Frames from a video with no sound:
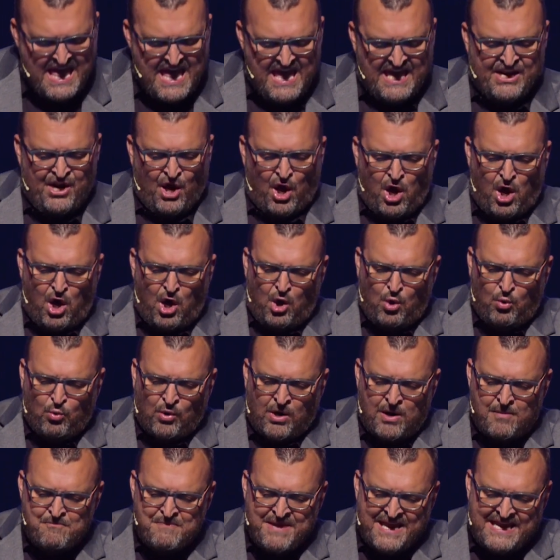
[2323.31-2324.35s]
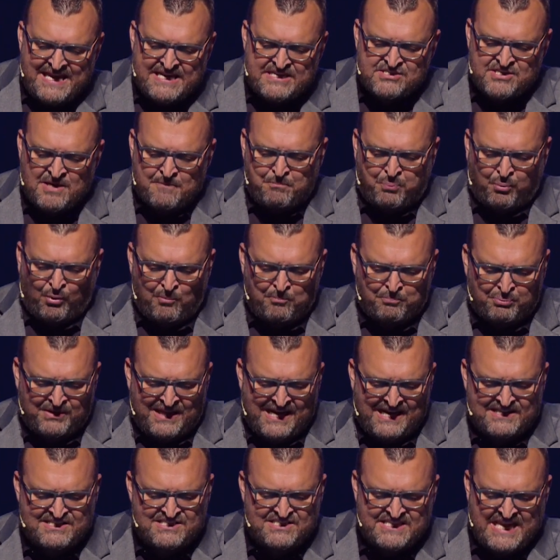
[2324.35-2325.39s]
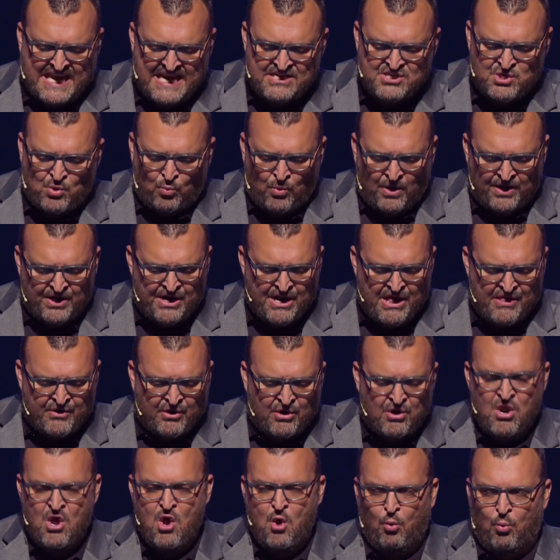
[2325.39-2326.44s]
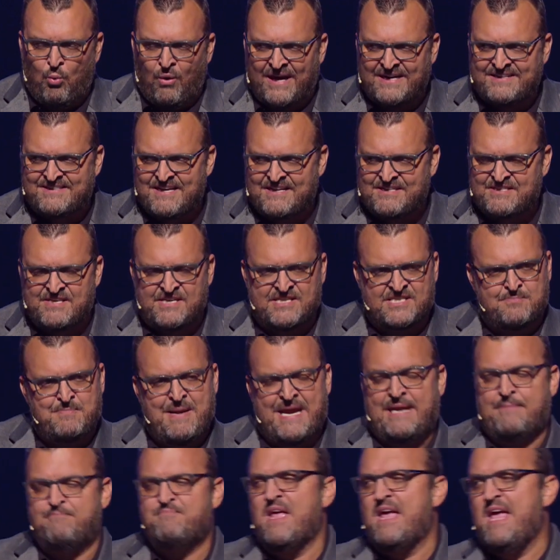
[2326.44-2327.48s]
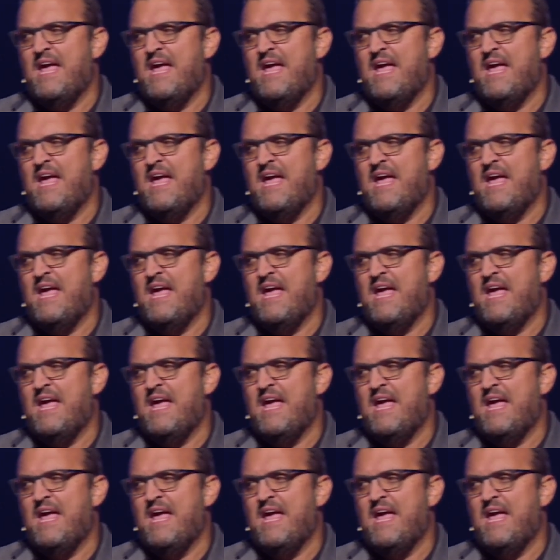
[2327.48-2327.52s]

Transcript: and all were amazed and perplexed, saying to one another, What does this mean?